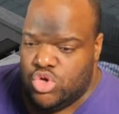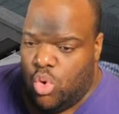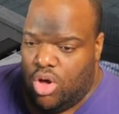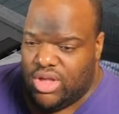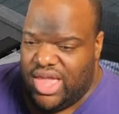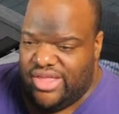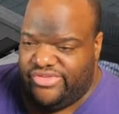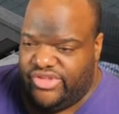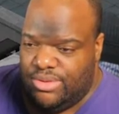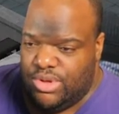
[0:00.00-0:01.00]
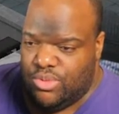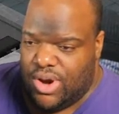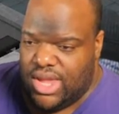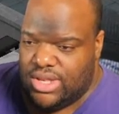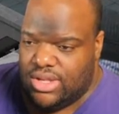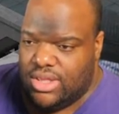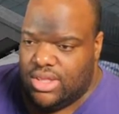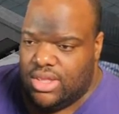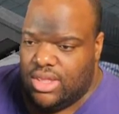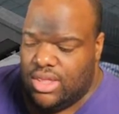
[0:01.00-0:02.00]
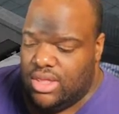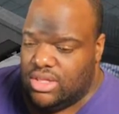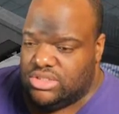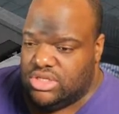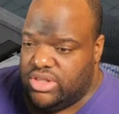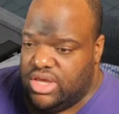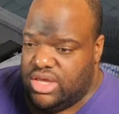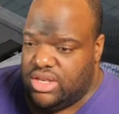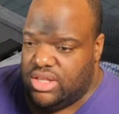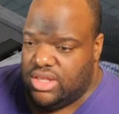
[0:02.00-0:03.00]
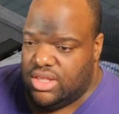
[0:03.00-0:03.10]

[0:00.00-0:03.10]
You all can't see me, right? So then,